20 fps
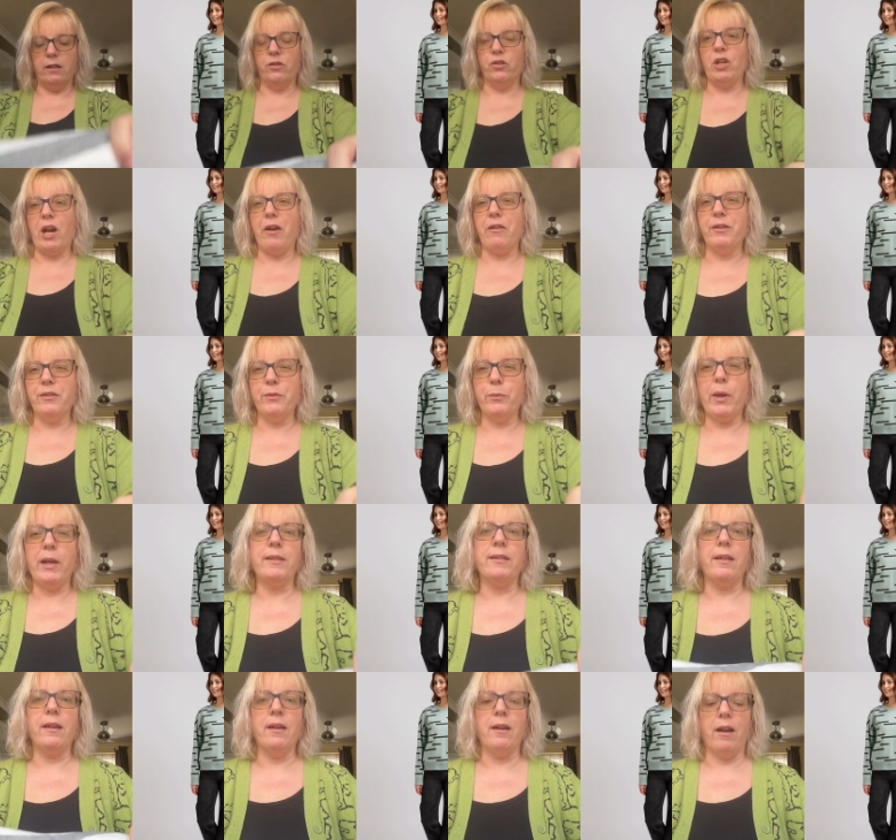Jara
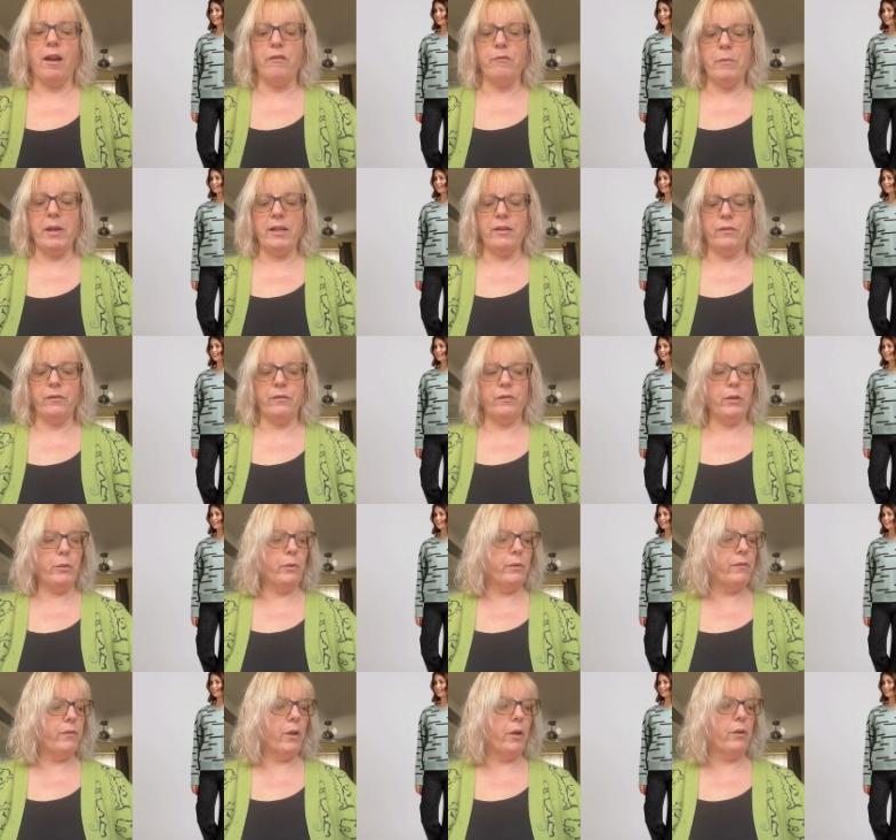sweater. I've made a few
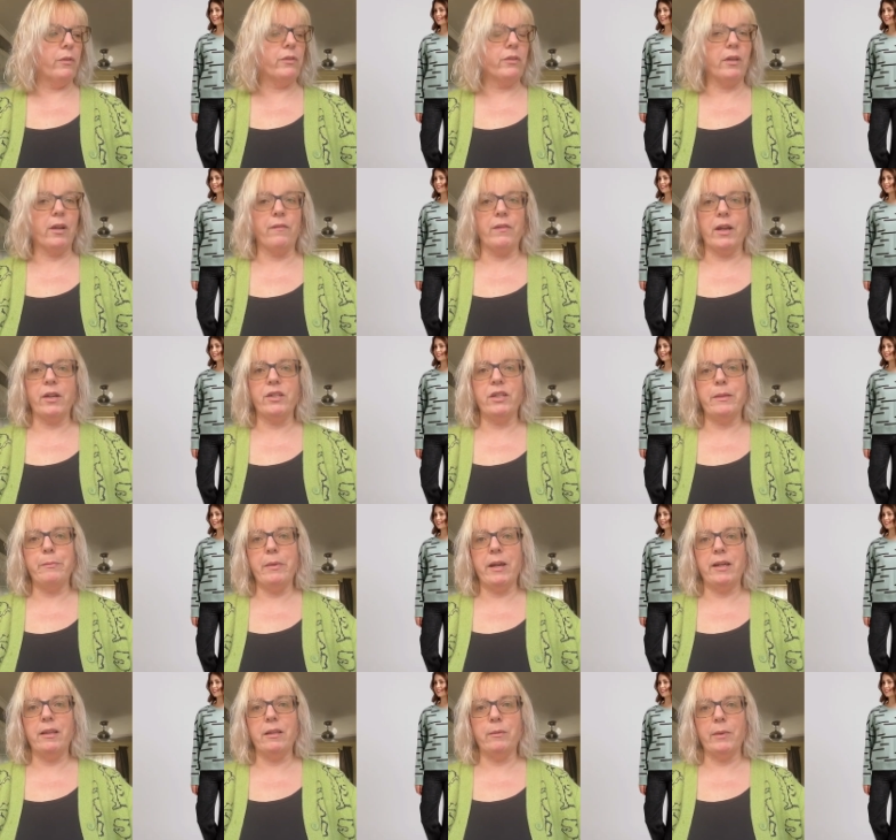of those, and I've actually
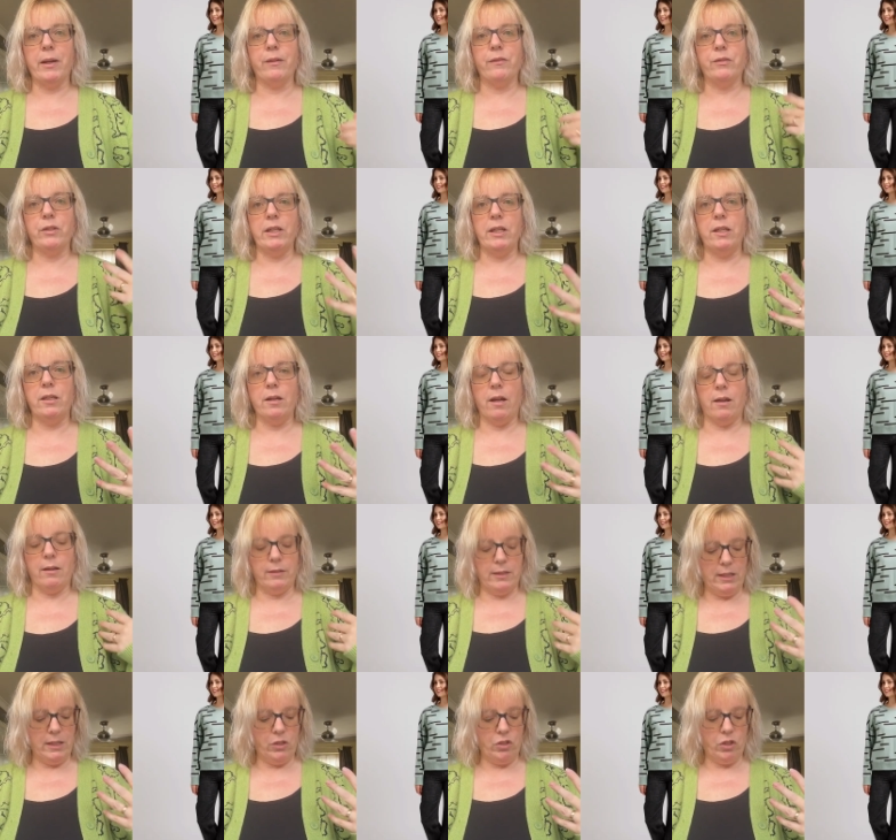made them out of
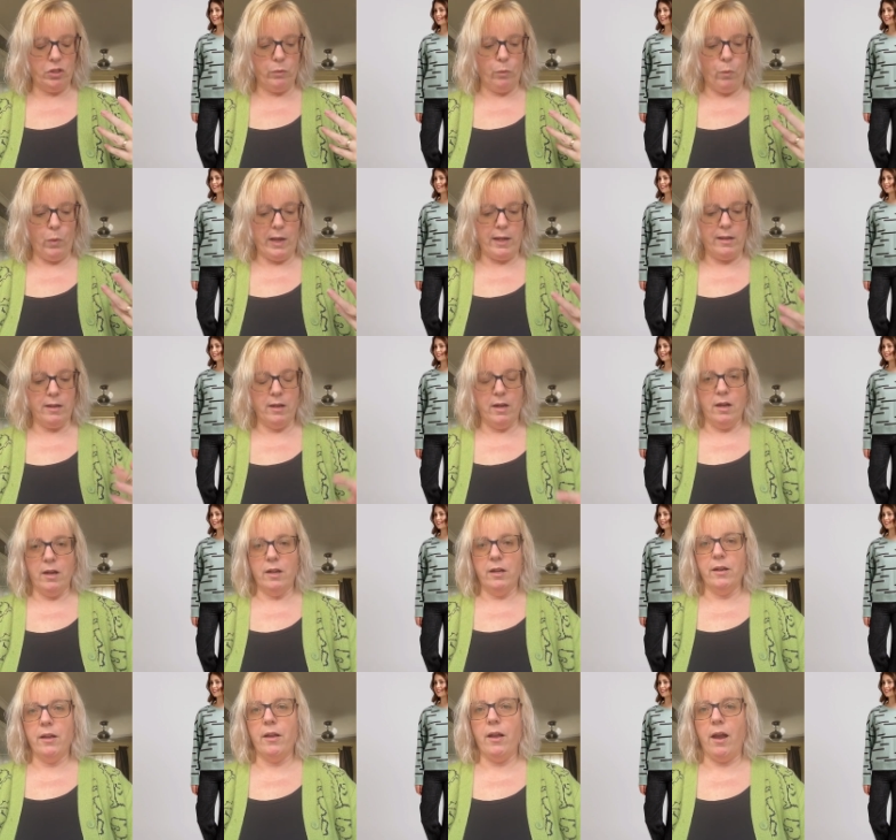t-shirt weight
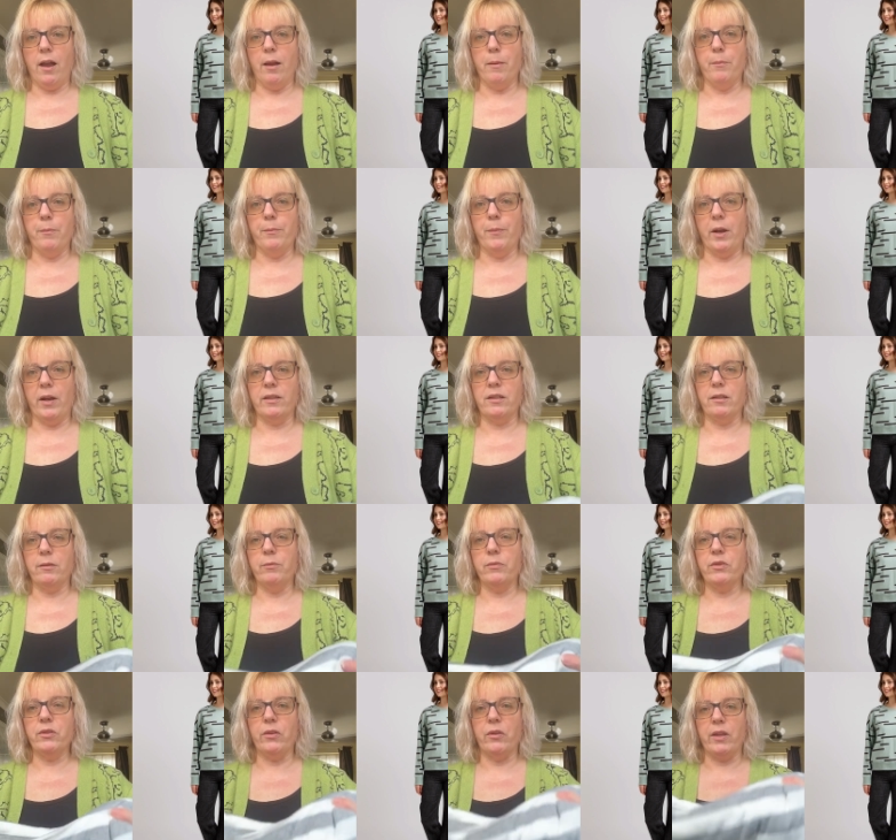
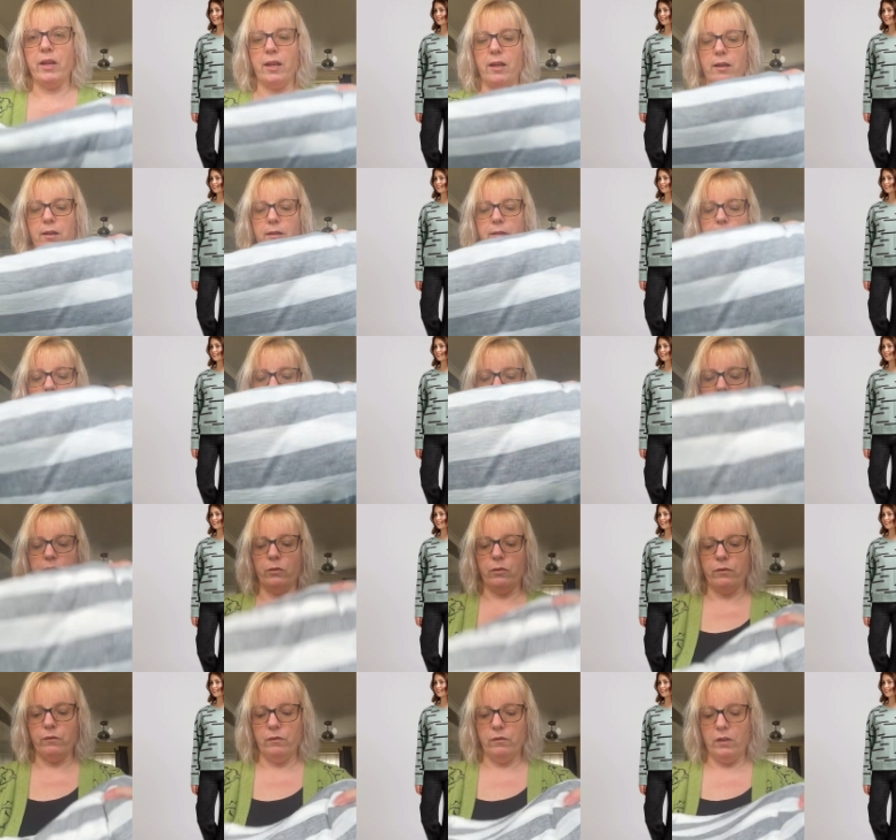items. So they're the
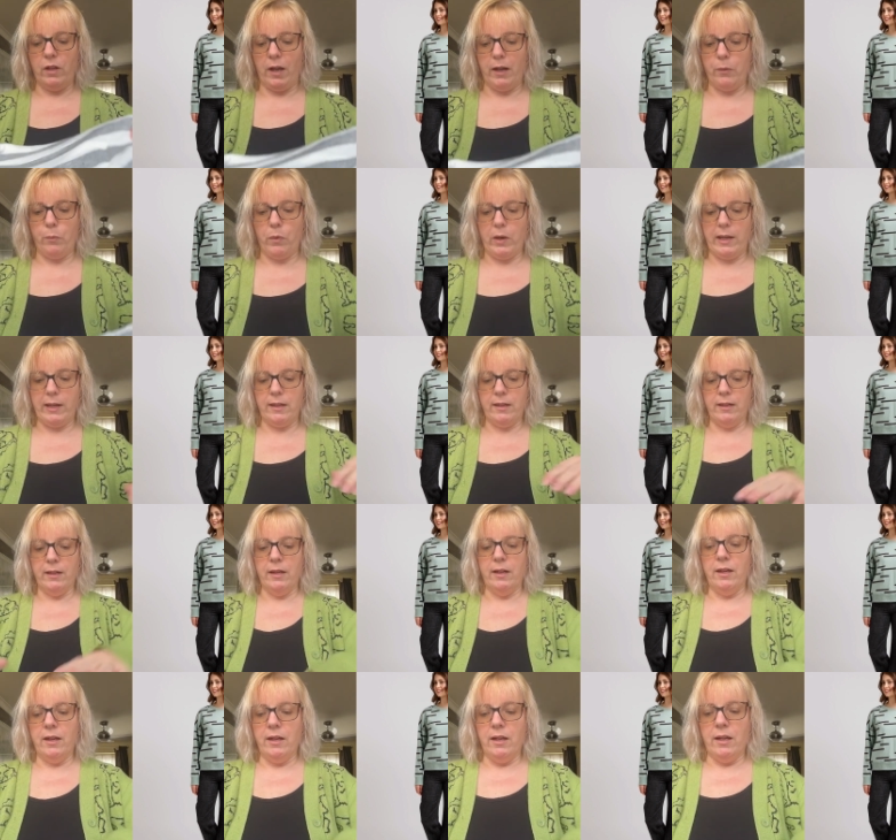sort of lightweight
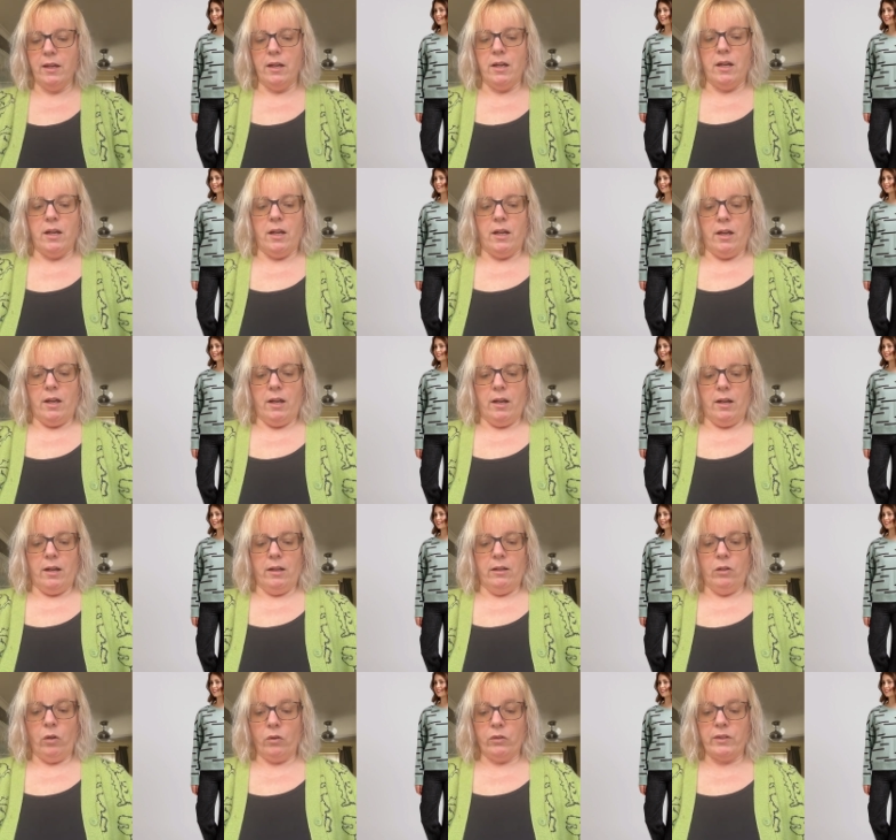
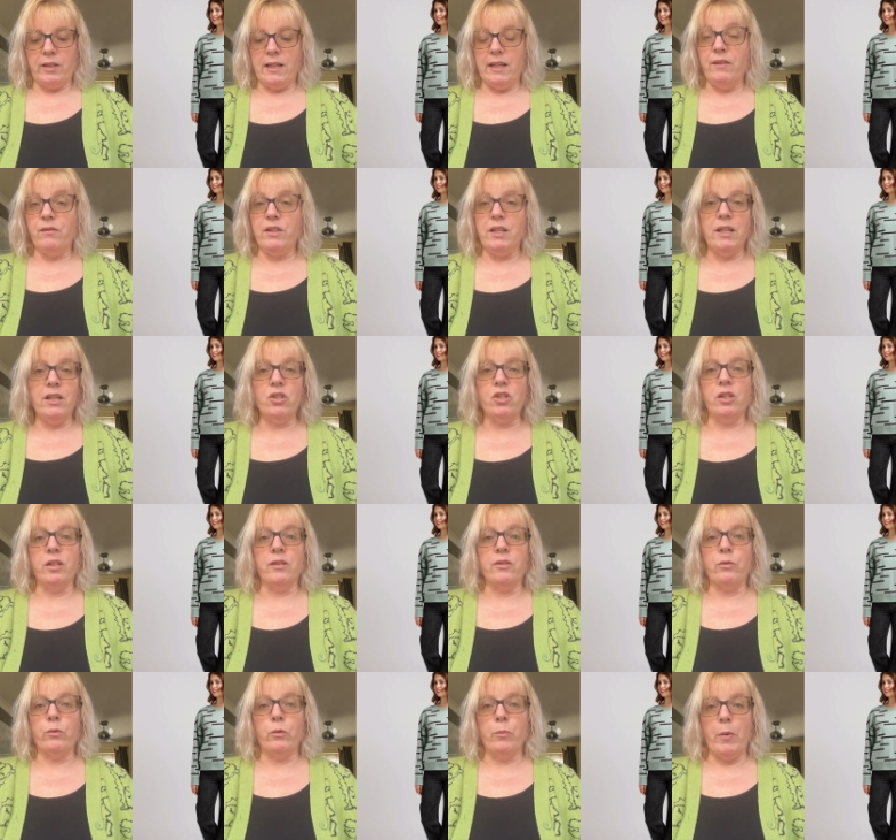long sleeve
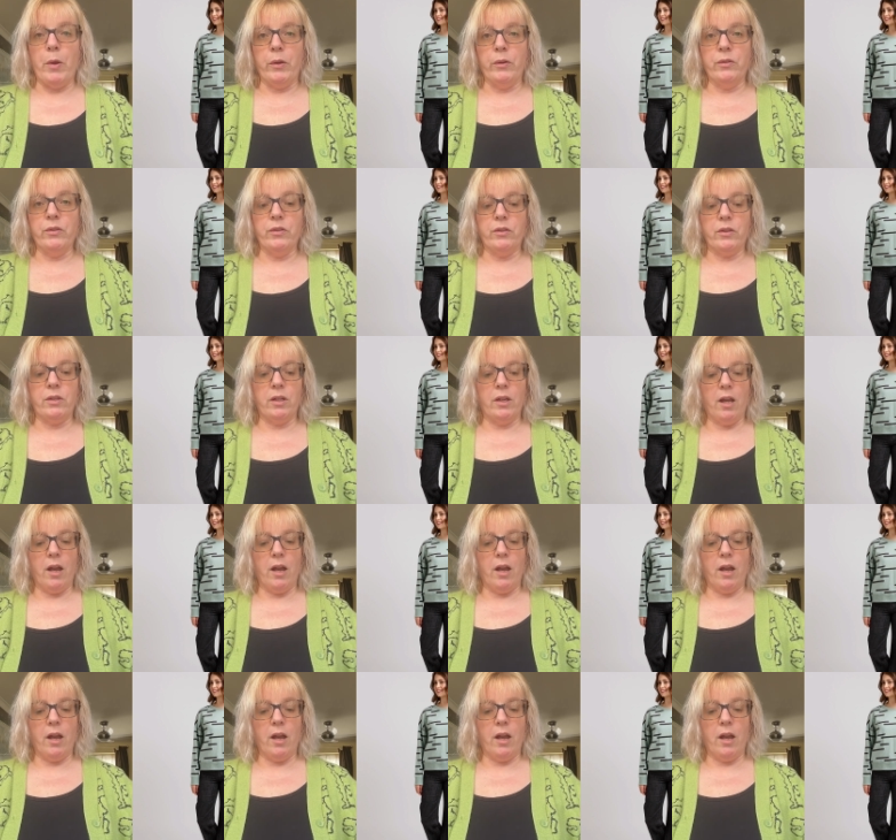t-shirts almost.